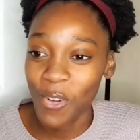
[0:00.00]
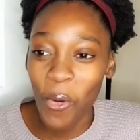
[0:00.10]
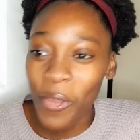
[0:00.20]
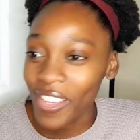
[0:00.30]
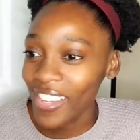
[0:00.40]

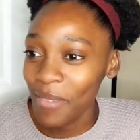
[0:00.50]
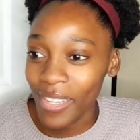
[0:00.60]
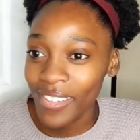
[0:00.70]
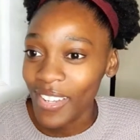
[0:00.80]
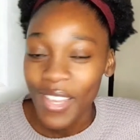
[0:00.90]
going,
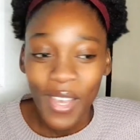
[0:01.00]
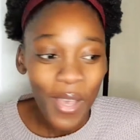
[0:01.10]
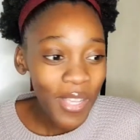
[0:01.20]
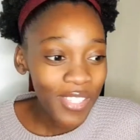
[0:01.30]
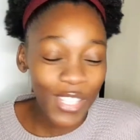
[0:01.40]
man,
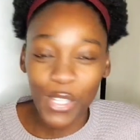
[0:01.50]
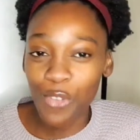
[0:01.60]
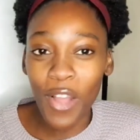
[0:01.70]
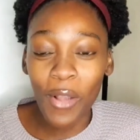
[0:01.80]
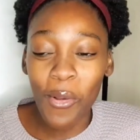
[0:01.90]

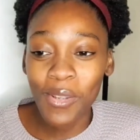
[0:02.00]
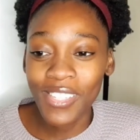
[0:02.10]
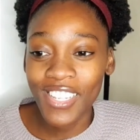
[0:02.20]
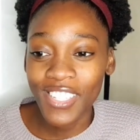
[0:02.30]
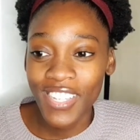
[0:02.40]
searching for
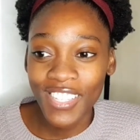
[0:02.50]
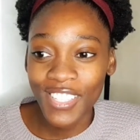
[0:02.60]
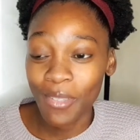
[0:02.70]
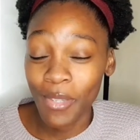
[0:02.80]
accommodations.